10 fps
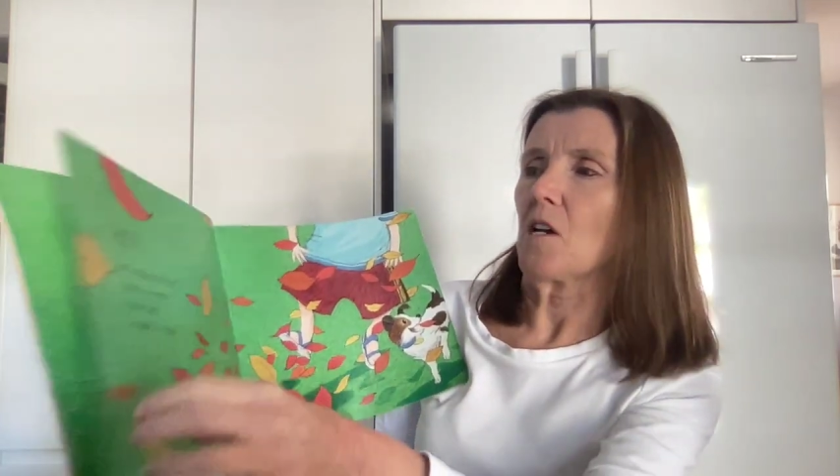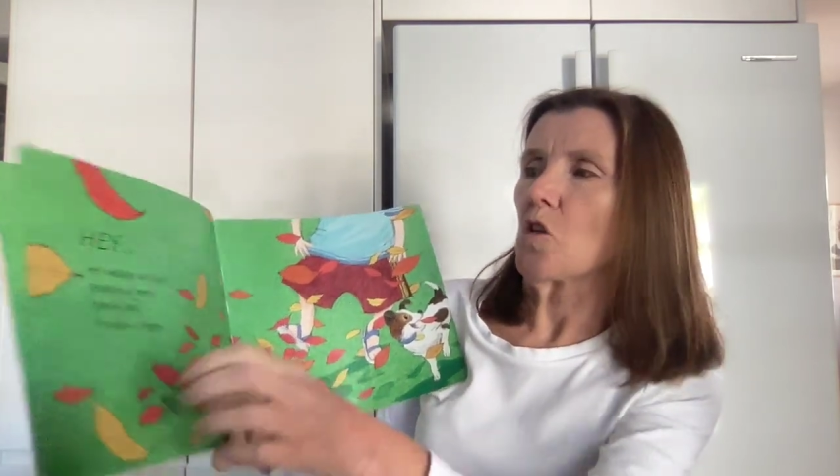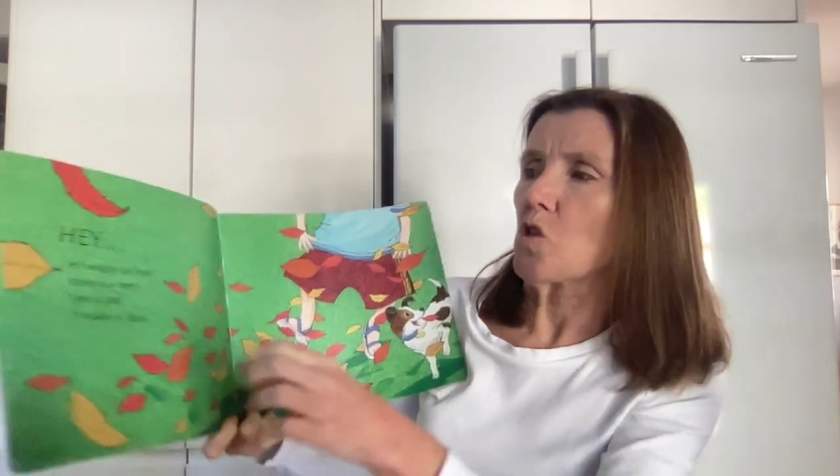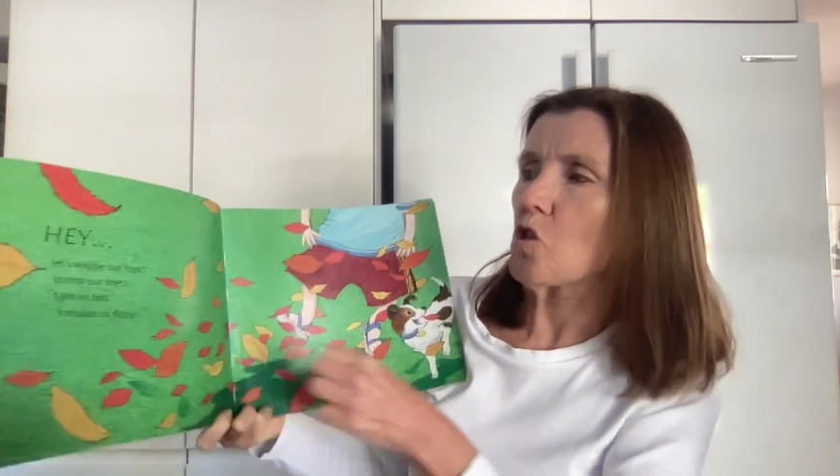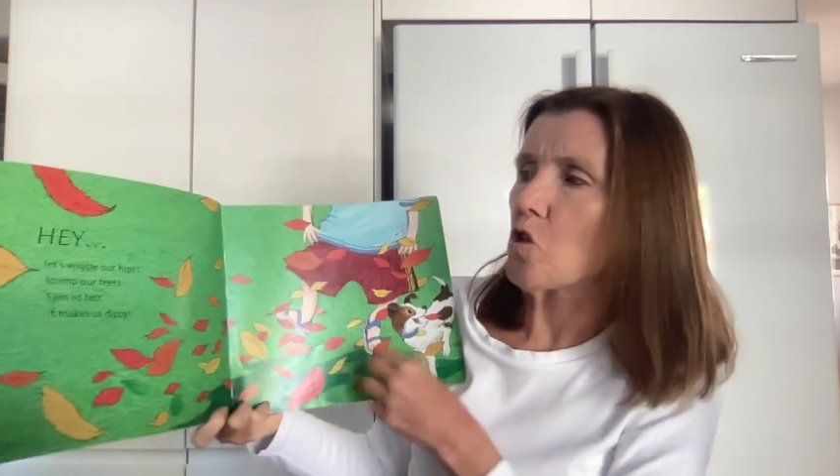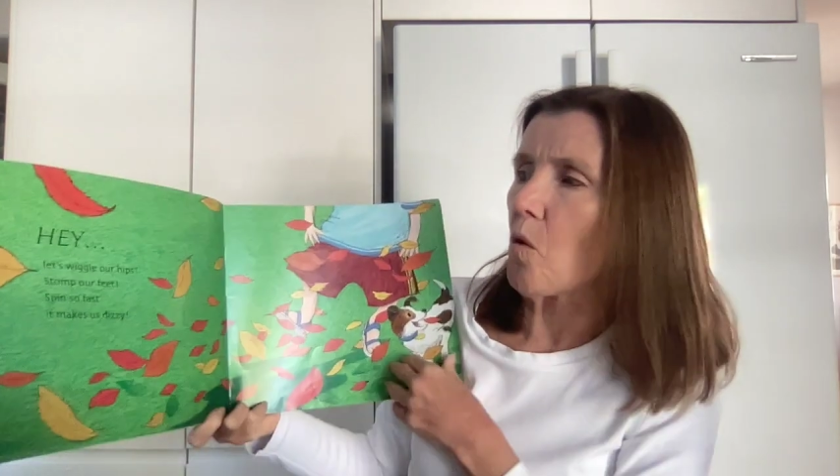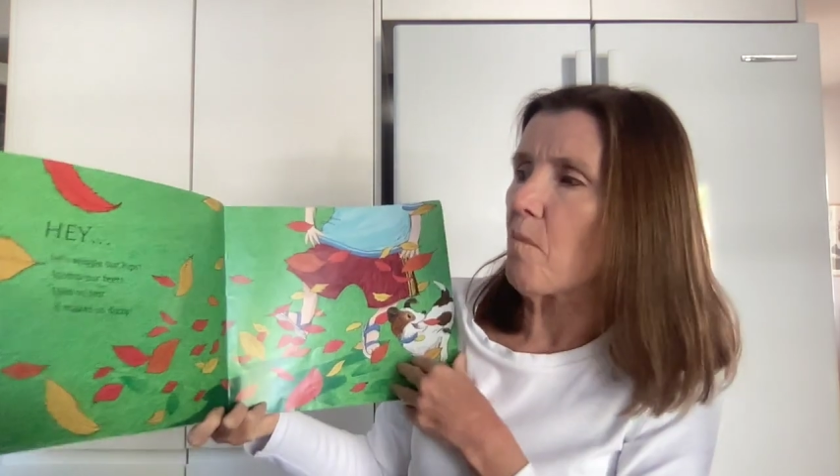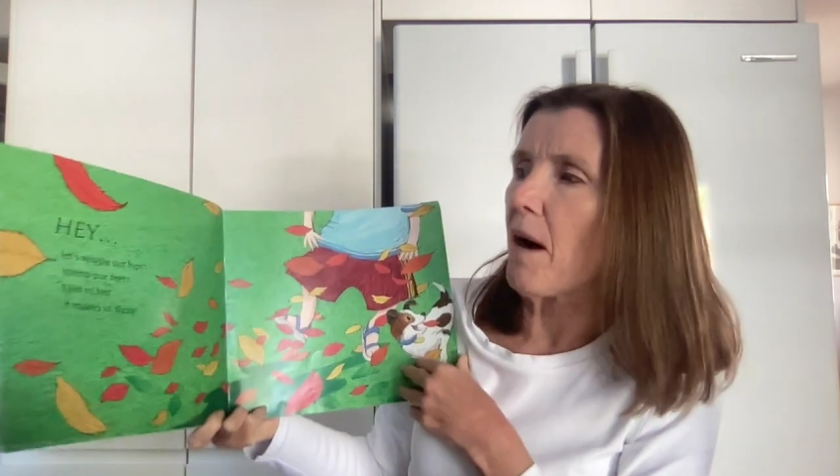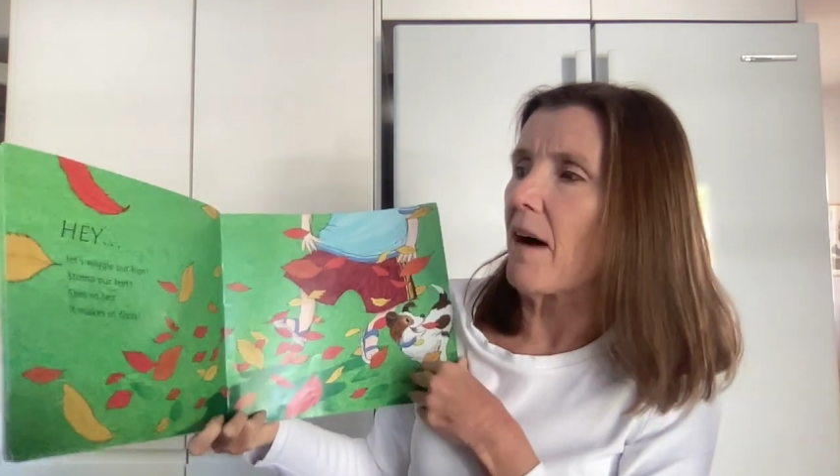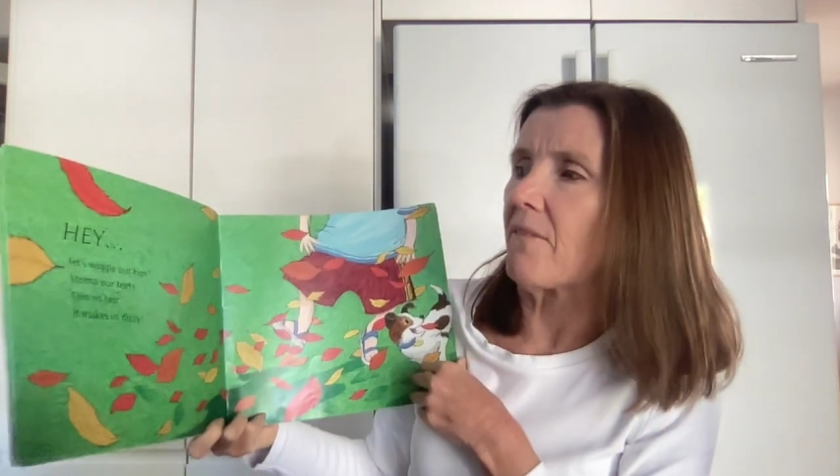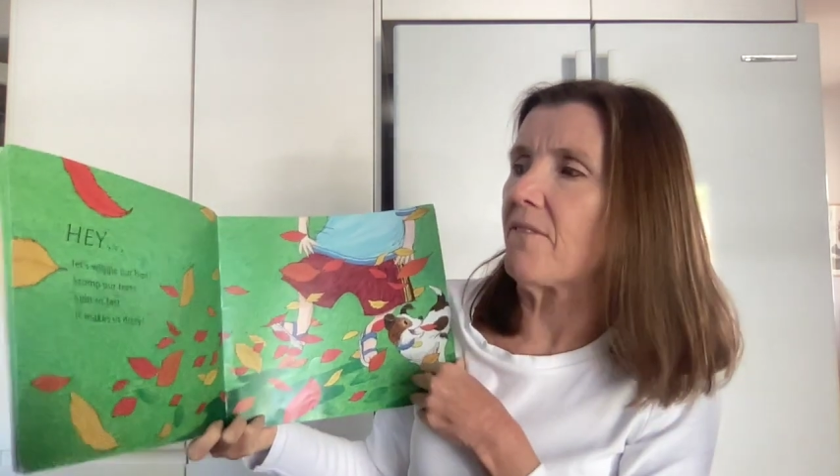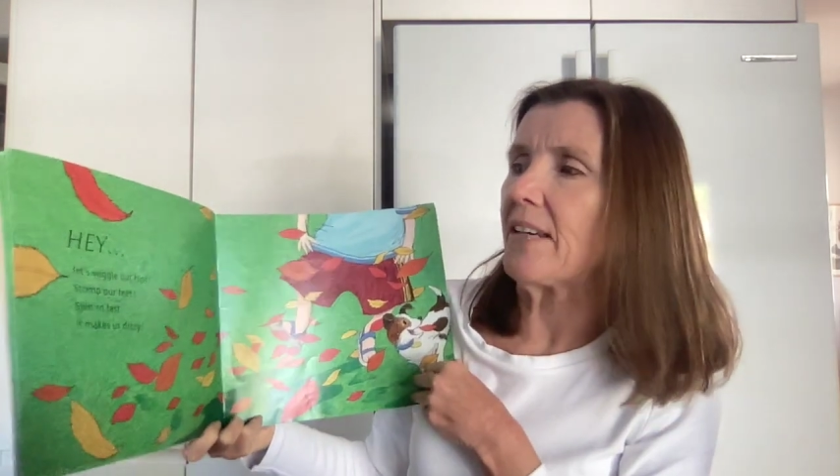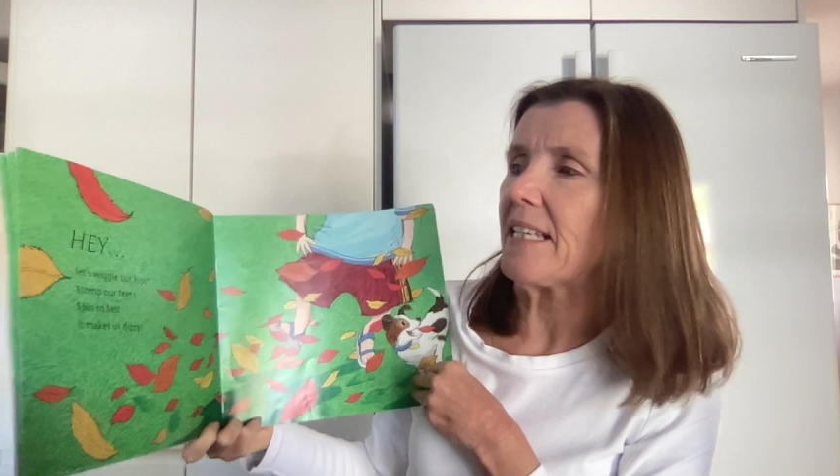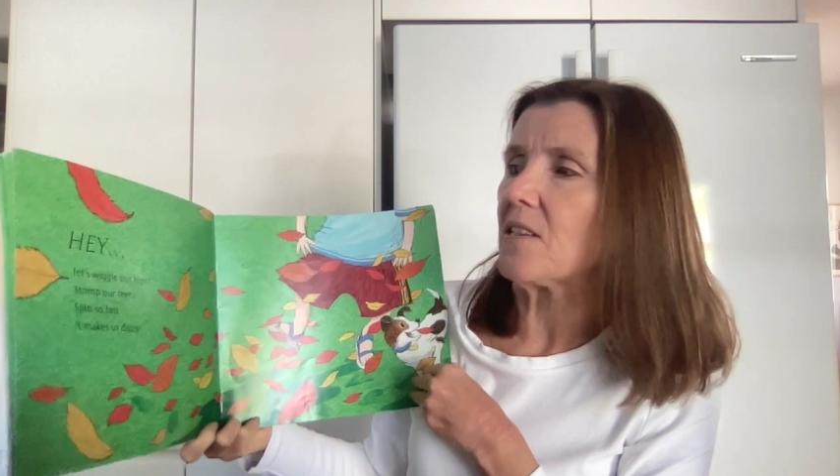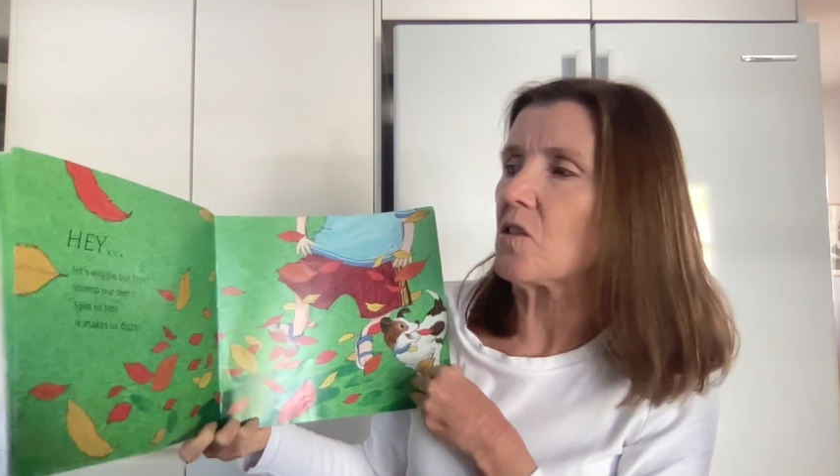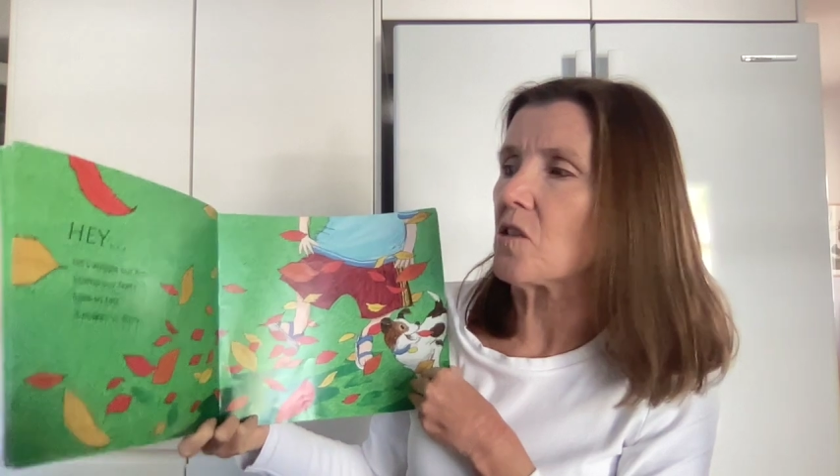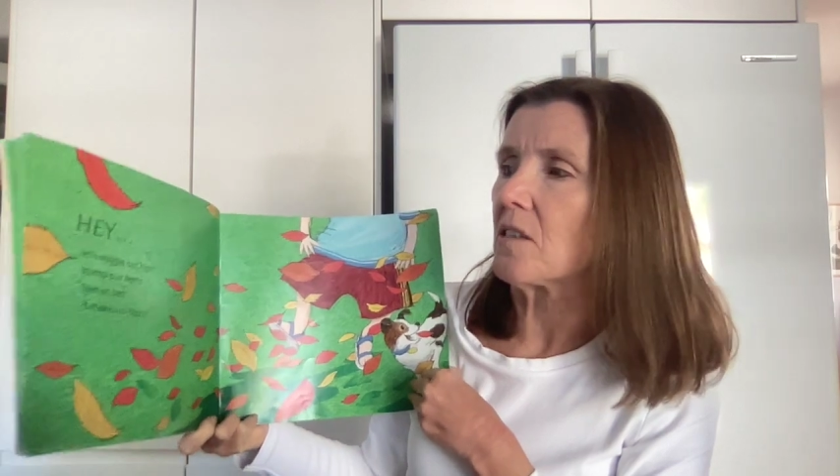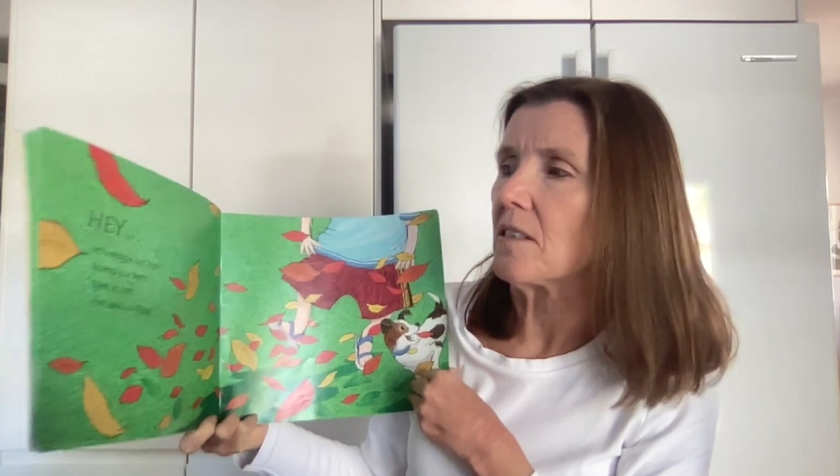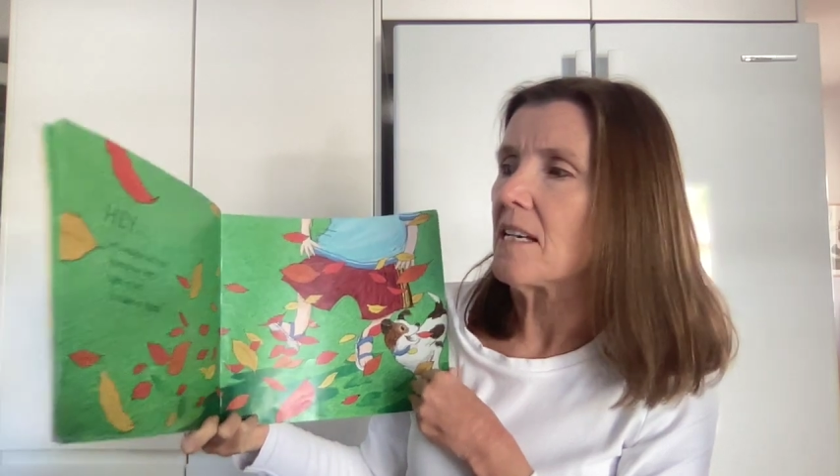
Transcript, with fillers: stomp our feet,